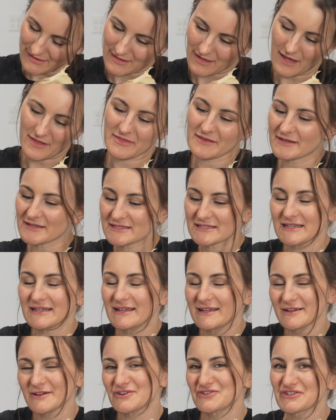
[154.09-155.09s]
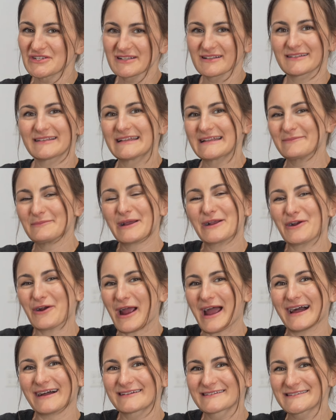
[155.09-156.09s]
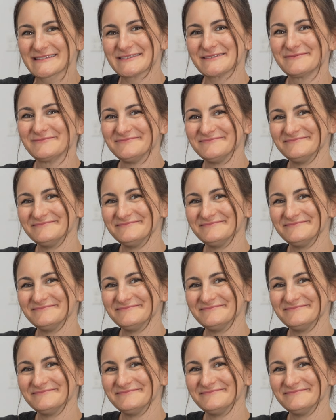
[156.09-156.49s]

Nothing to see here, just cleaning my cracks.